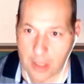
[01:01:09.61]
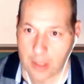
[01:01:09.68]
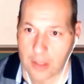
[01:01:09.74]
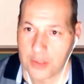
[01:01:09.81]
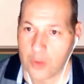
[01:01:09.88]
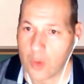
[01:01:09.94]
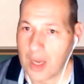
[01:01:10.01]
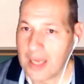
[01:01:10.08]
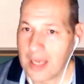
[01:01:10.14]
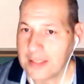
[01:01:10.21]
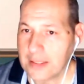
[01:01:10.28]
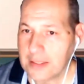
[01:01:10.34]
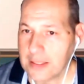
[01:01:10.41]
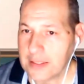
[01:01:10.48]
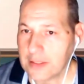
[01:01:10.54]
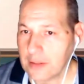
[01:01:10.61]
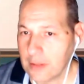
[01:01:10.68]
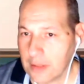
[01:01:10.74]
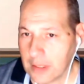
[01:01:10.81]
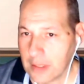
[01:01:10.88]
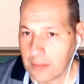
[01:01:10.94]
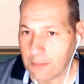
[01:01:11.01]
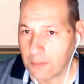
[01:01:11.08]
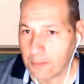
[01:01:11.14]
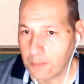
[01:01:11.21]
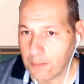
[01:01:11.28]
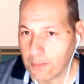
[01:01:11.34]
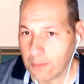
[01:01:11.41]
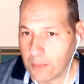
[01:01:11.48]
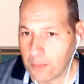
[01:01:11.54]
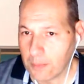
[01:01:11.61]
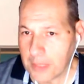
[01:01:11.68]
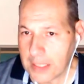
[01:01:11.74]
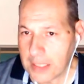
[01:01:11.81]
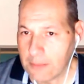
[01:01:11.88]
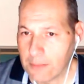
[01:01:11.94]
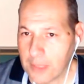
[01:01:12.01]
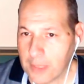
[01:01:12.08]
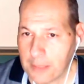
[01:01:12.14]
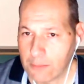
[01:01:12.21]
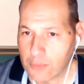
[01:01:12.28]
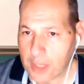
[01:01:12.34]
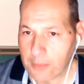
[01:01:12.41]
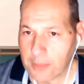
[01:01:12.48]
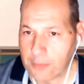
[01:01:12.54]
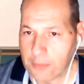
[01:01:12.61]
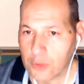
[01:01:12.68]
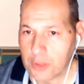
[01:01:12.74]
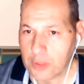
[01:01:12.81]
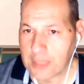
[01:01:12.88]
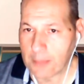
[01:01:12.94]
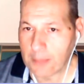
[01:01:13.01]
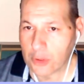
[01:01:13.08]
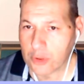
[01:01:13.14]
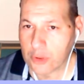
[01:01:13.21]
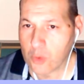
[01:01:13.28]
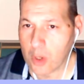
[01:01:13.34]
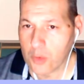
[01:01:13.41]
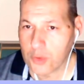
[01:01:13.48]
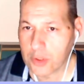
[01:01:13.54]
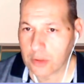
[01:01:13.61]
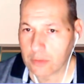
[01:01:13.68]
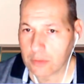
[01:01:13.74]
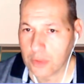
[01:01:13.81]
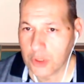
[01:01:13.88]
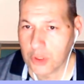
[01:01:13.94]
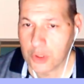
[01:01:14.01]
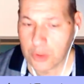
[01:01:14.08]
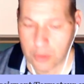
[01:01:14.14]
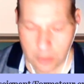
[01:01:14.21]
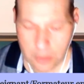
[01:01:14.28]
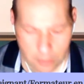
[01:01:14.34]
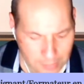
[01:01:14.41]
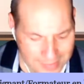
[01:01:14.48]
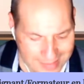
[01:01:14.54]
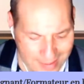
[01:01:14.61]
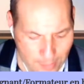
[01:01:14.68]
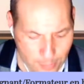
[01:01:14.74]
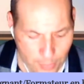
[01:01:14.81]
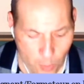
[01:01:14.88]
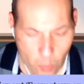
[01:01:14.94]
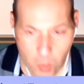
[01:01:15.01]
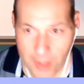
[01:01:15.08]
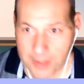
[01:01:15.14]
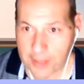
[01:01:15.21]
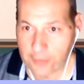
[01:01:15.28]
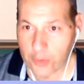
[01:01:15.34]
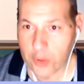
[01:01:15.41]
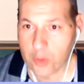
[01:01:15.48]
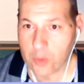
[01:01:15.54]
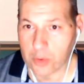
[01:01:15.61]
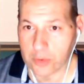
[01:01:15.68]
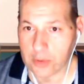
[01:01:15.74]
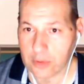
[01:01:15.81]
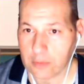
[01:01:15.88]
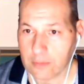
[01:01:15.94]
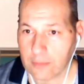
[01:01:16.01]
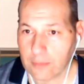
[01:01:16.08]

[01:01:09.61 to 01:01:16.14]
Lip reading: So as it is in double quote, you could type whatever you want.